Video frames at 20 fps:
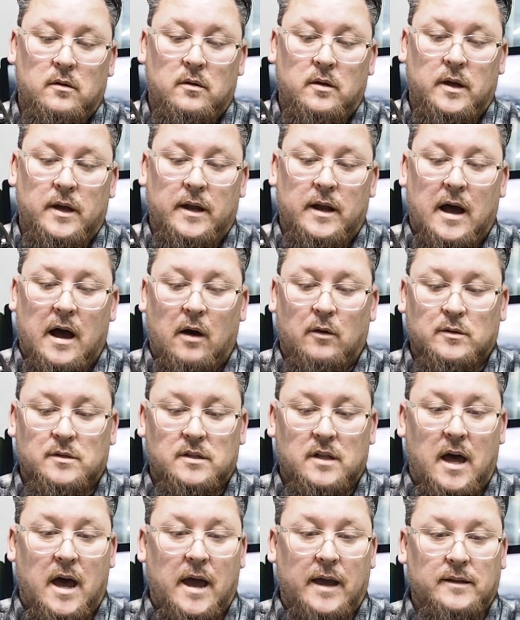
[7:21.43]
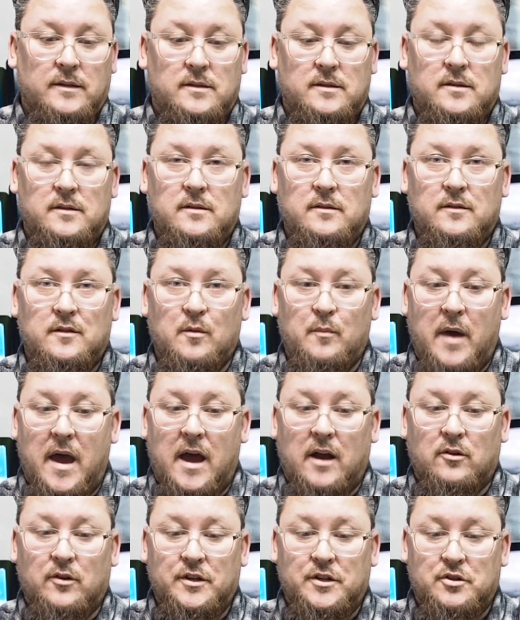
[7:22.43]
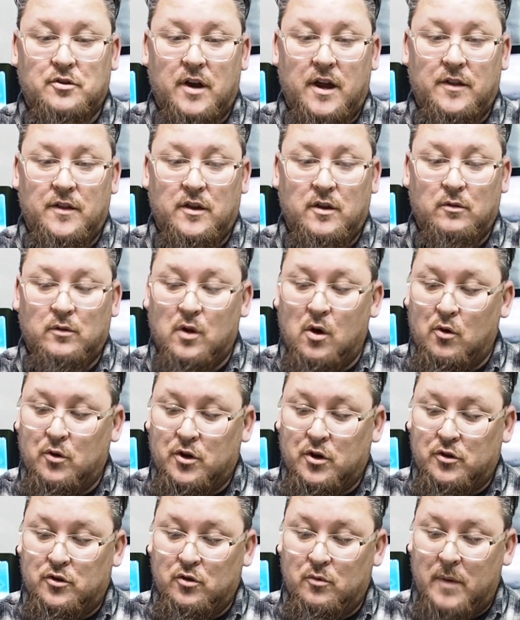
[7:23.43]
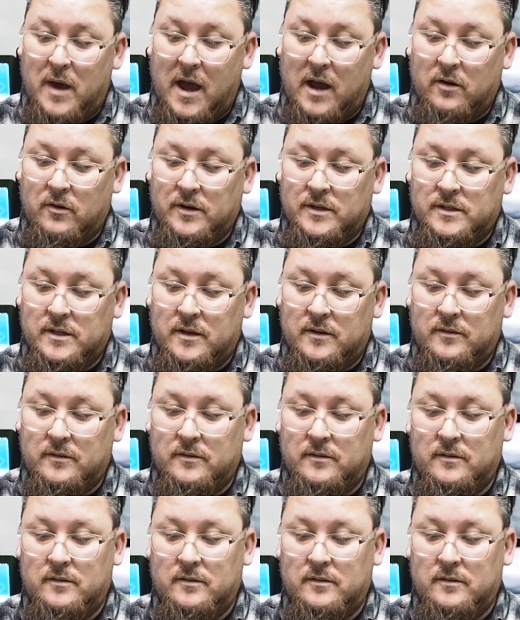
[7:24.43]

and out slides the battery tray that you load your two batteries in.